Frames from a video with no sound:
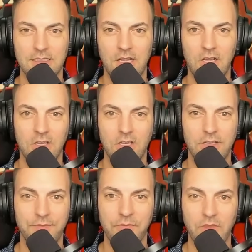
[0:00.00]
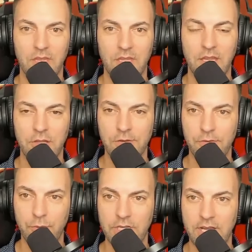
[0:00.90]
All good. Don't
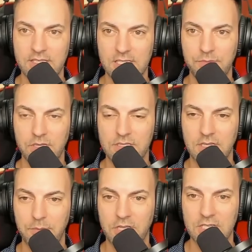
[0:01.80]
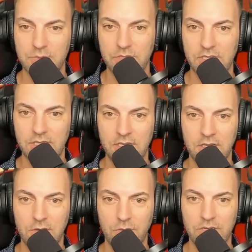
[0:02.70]
even realize this, but uh, because we
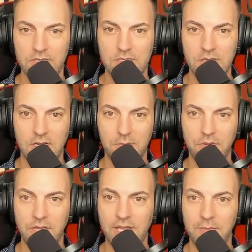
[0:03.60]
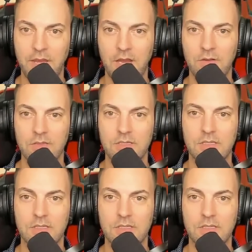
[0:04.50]
increased our play amount,